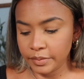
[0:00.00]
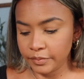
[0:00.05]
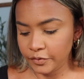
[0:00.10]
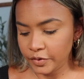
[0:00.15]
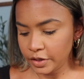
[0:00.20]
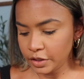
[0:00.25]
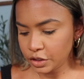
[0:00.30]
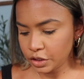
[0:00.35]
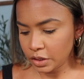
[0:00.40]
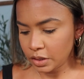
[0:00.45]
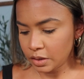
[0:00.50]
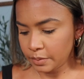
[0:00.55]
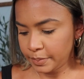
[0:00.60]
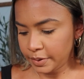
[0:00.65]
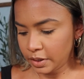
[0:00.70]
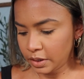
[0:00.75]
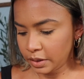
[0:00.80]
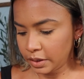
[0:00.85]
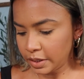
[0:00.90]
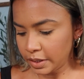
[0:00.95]
I'm finishing up
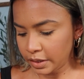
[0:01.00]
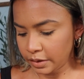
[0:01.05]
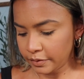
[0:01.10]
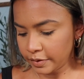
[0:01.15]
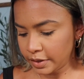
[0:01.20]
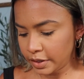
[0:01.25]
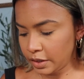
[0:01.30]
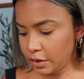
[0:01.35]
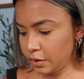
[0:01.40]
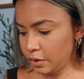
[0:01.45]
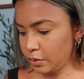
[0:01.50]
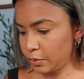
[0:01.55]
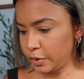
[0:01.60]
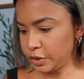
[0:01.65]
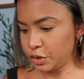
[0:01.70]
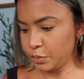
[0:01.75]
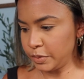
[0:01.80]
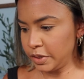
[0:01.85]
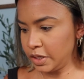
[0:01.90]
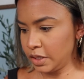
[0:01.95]
getting ready,
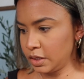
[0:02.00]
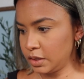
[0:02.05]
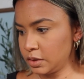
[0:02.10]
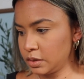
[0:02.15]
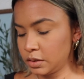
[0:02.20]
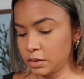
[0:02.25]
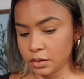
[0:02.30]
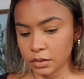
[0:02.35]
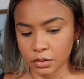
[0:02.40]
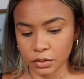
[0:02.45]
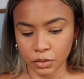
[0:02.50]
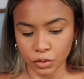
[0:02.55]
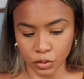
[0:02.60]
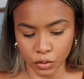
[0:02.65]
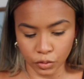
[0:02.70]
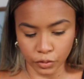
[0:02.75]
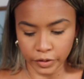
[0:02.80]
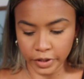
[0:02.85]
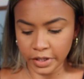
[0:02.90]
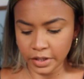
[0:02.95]
which means
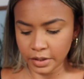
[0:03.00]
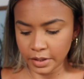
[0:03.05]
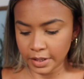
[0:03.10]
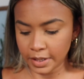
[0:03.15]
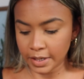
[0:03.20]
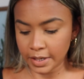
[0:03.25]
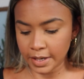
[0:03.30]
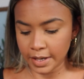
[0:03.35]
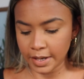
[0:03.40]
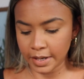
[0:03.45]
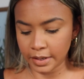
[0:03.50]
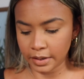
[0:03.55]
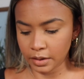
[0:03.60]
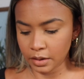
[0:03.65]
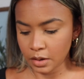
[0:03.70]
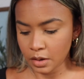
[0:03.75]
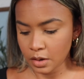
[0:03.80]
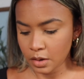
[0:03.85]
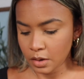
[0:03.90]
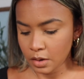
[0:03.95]
jewelry. I gotta
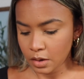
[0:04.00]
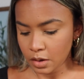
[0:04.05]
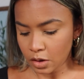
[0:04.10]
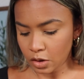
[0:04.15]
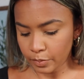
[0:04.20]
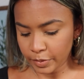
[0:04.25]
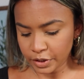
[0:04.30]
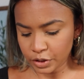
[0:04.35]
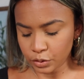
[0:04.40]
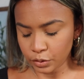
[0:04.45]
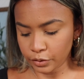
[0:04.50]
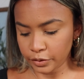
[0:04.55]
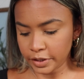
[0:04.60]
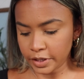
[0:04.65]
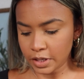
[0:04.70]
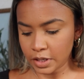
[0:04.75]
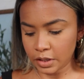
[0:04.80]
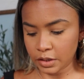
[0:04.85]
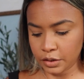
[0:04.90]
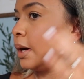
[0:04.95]
add all my
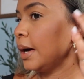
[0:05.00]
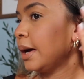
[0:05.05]
jewelry on.